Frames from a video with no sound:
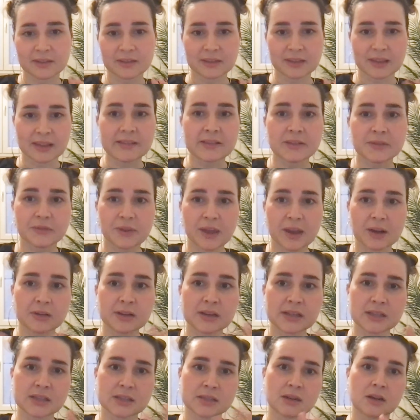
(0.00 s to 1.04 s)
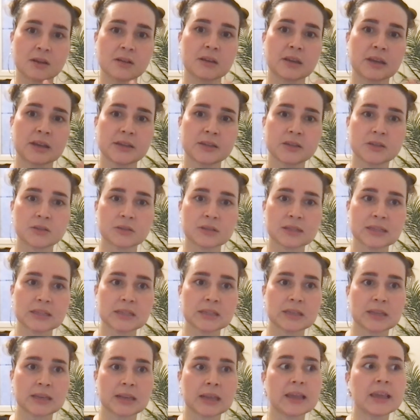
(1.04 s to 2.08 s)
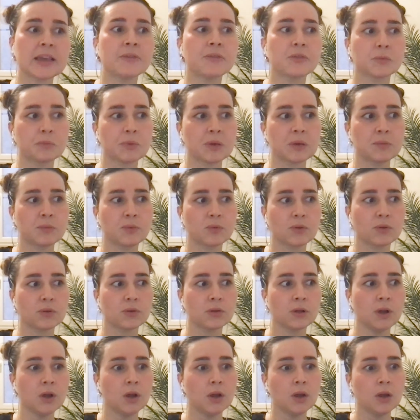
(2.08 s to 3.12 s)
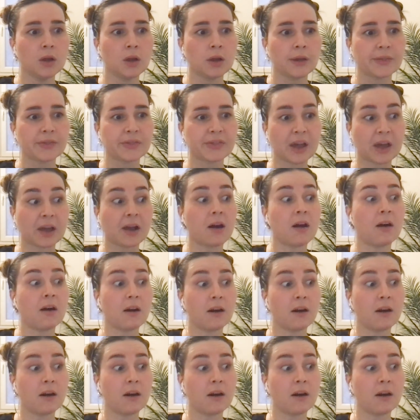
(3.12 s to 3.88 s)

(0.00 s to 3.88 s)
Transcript: it's very stuck into this, and even people that